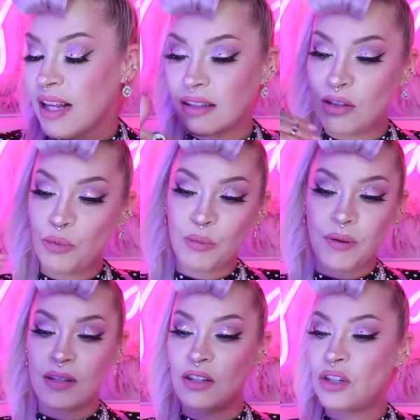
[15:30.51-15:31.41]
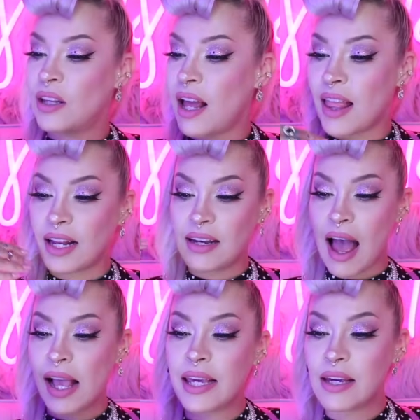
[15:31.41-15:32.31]
that superposition, that like
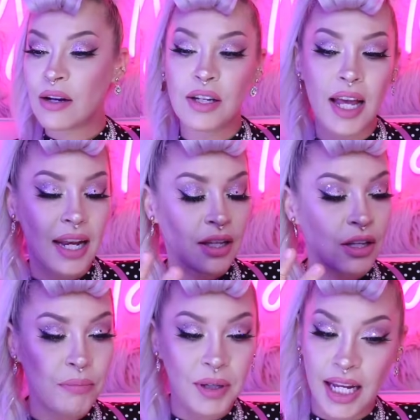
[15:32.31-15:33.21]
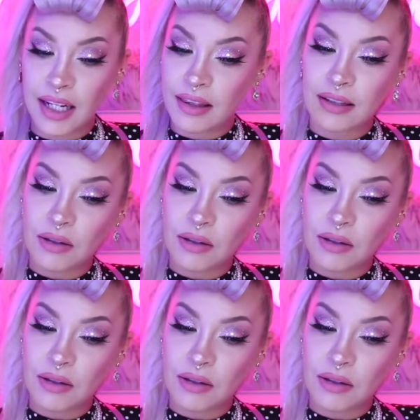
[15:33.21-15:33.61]
not here yet, it could be anything.